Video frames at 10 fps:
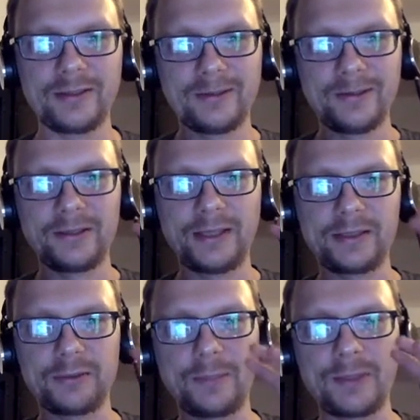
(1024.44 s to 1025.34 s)
take the
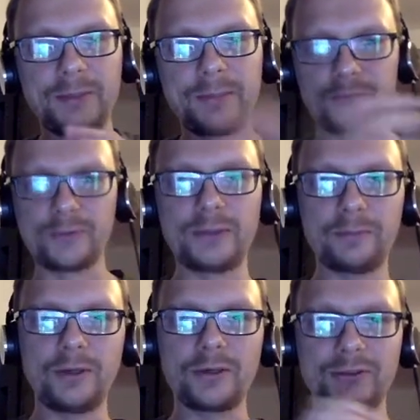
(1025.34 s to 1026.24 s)
wrapping paper from the
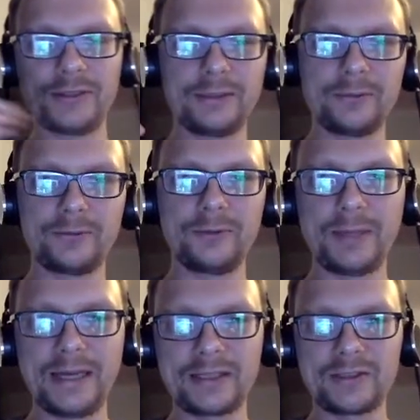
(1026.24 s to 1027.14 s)
box, and then it would
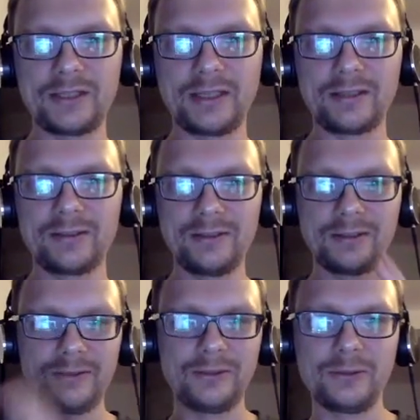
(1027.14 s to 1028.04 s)
repackage the
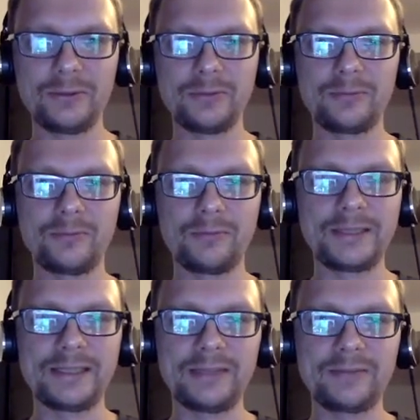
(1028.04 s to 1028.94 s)
new
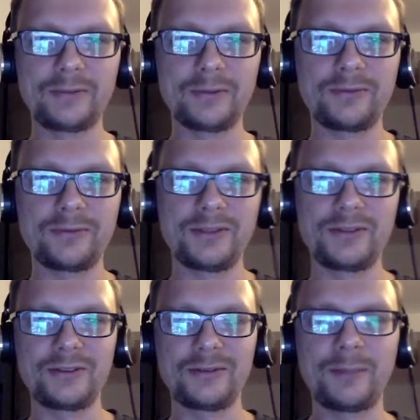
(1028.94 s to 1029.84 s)
gift with
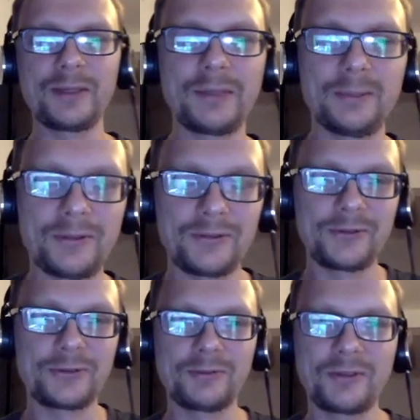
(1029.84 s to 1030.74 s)
this wrapping paper. So it's
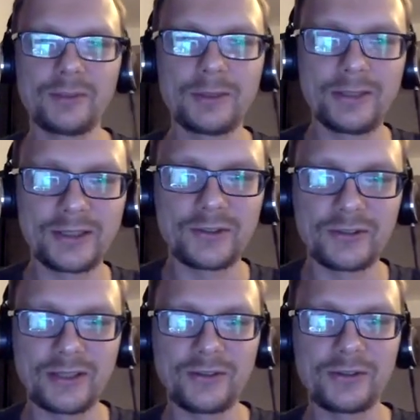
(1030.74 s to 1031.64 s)
sort of a similar
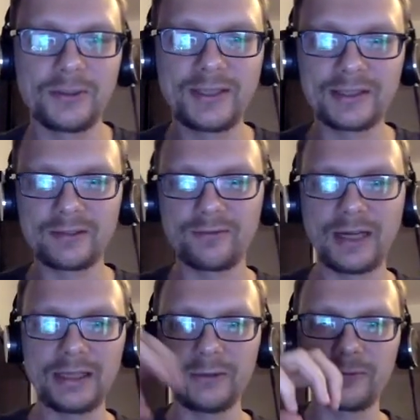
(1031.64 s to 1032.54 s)
exercise. So we take the
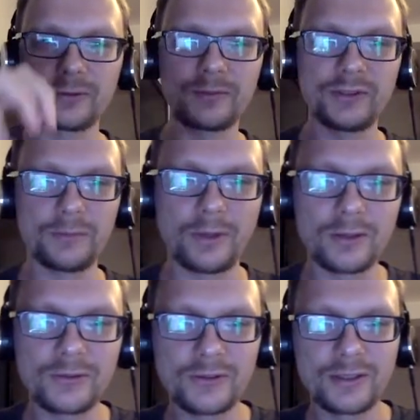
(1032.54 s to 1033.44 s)
value from this
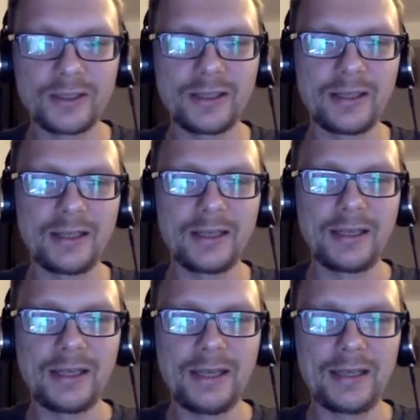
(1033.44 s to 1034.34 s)
box,
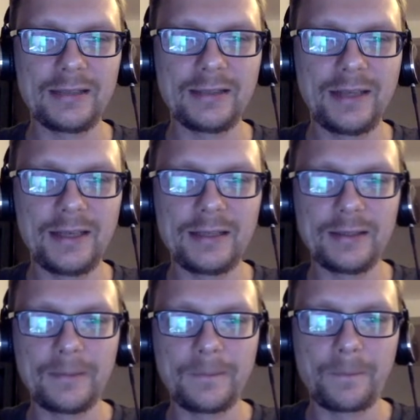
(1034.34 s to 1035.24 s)
and then
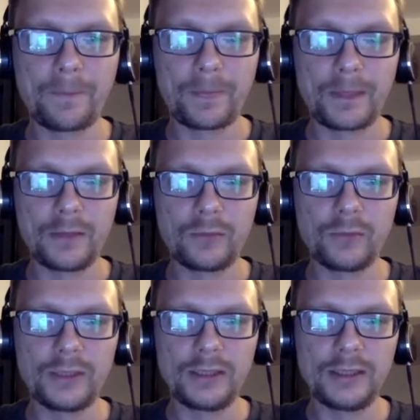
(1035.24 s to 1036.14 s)

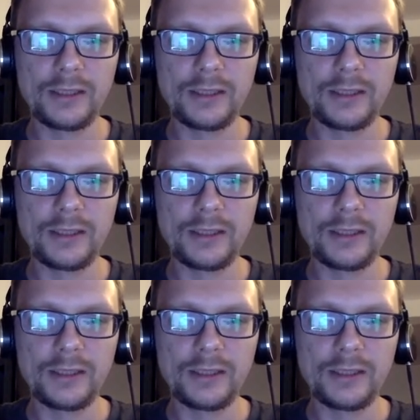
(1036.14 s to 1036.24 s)
we